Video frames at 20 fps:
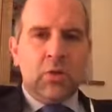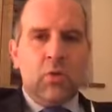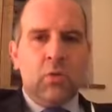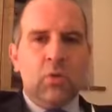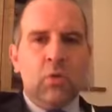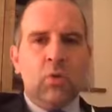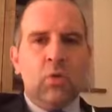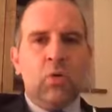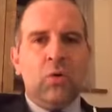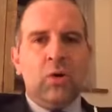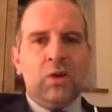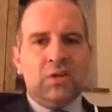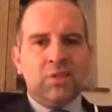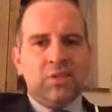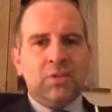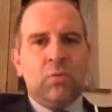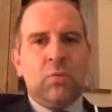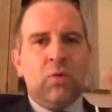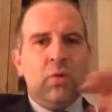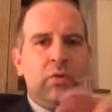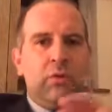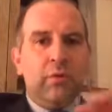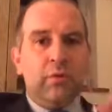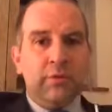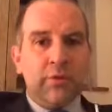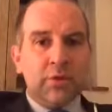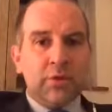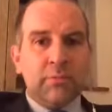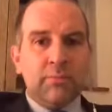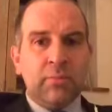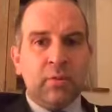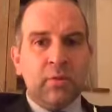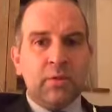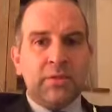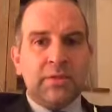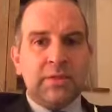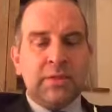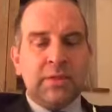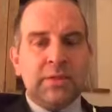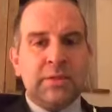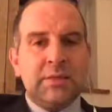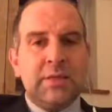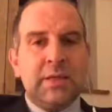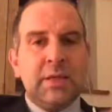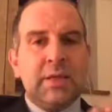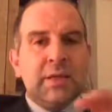York as to what the revision policy is,